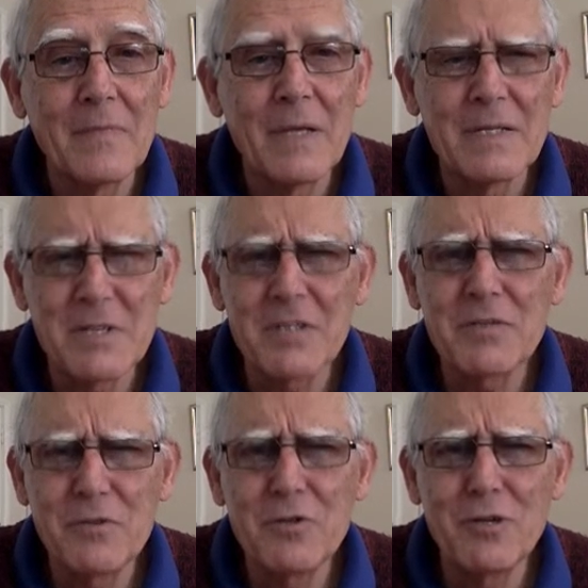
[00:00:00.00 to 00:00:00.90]
Sounds
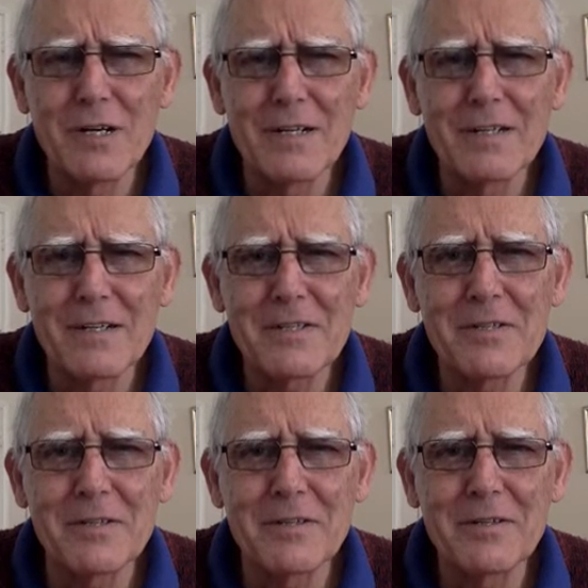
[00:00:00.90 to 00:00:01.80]
futile, doesn't
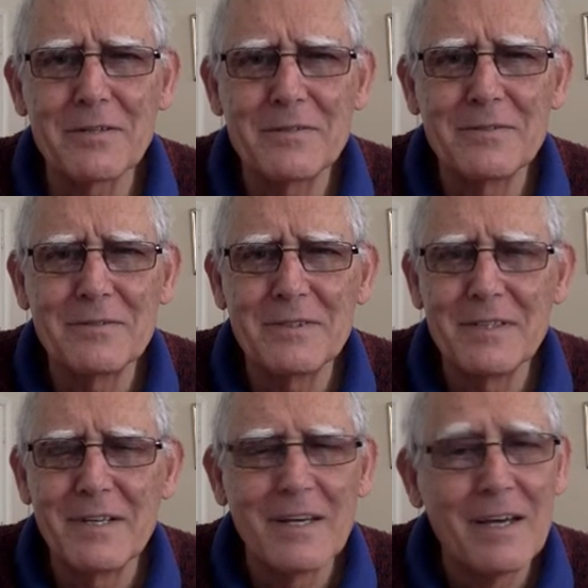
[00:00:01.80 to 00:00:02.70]
it?
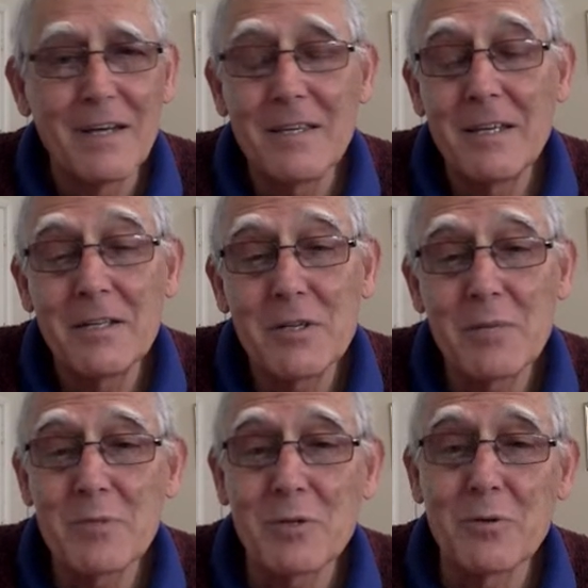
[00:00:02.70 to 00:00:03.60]
And then he
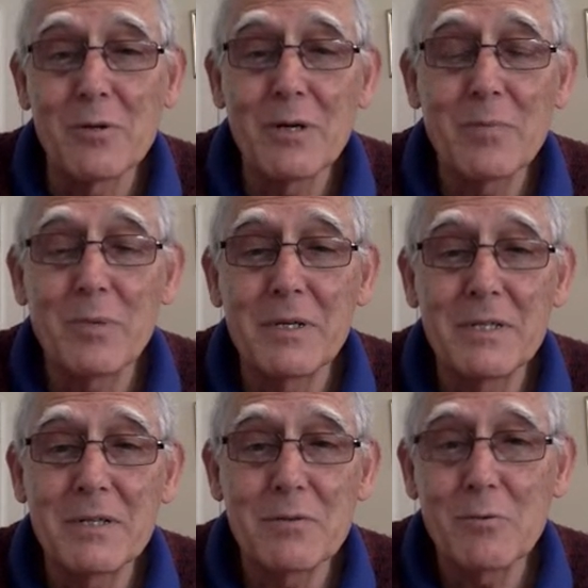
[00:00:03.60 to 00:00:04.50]
sums it all up and he
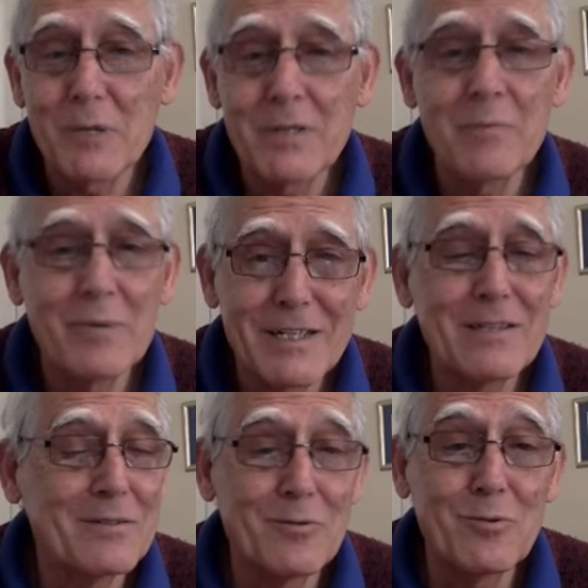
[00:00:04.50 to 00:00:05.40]
says, Well, what about
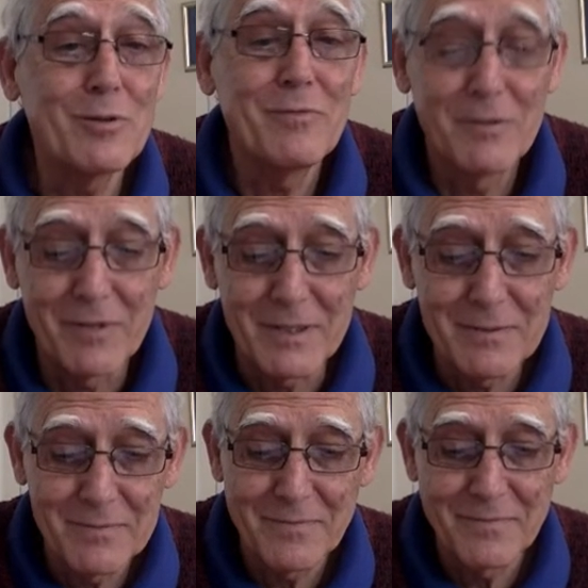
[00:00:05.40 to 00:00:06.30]
all of living?
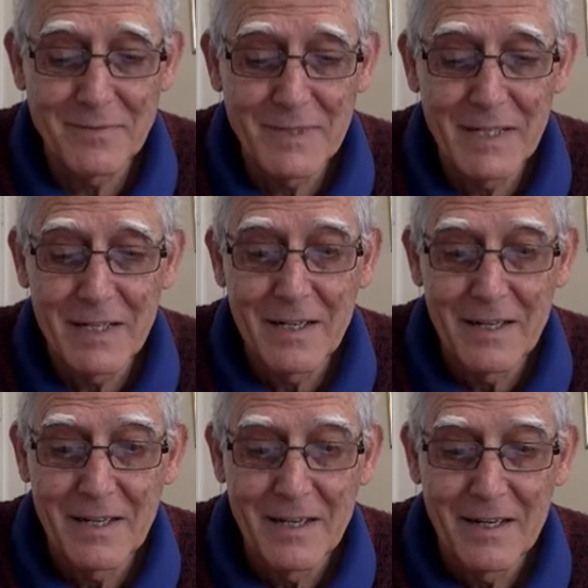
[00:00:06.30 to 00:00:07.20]

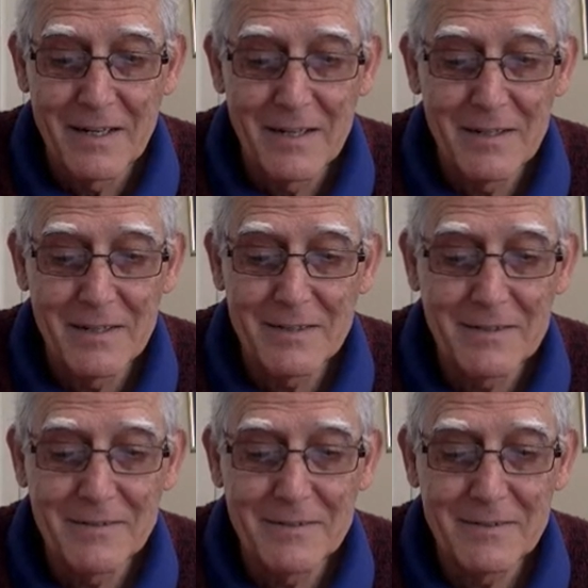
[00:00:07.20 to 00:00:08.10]
Uh,
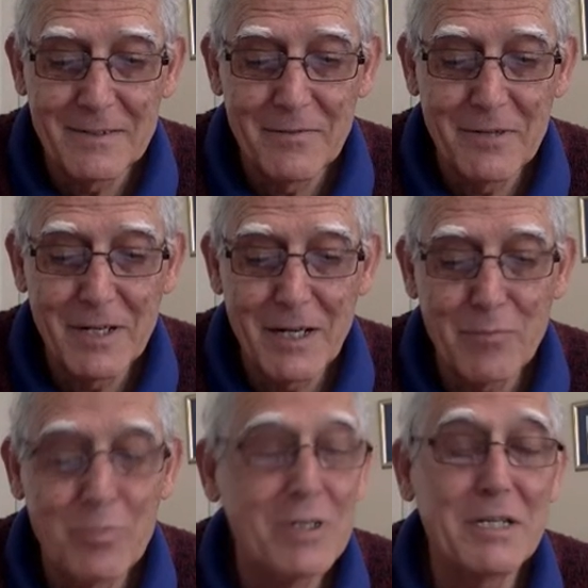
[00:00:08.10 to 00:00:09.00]
the very
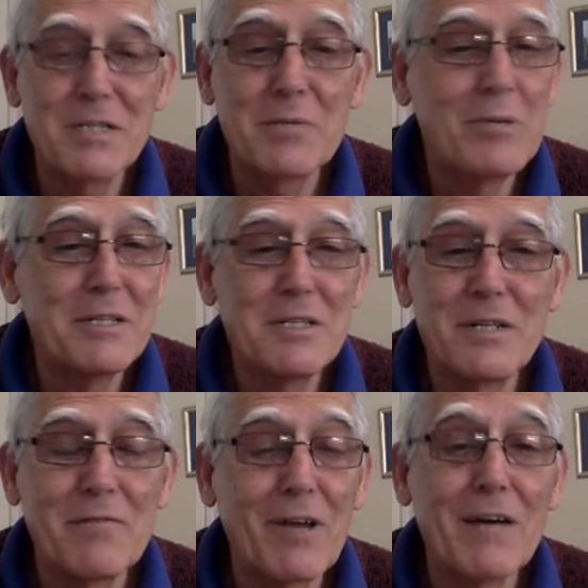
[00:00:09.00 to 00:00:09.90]
unpredictability of
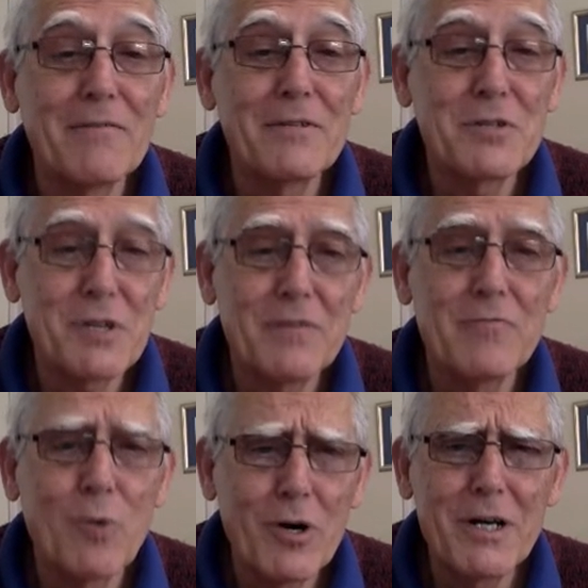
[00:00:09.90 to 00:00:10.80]
life itself
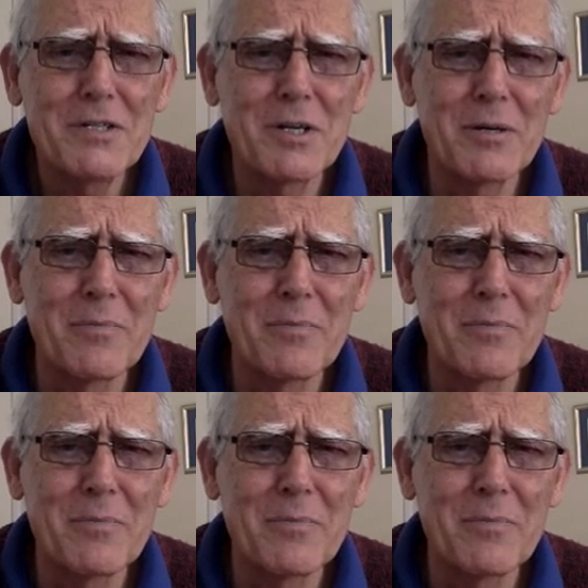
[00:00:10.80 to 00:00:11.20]
worries him.